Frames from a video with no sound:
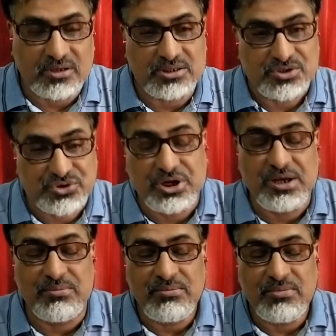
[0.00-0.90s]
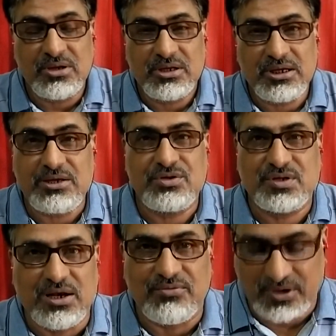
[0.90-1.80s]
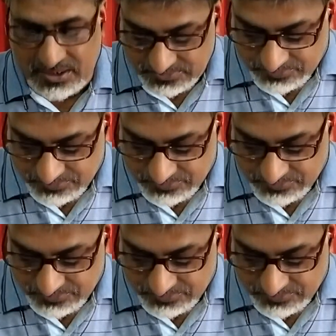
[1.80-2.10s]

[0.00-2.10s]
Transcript: stream is silver.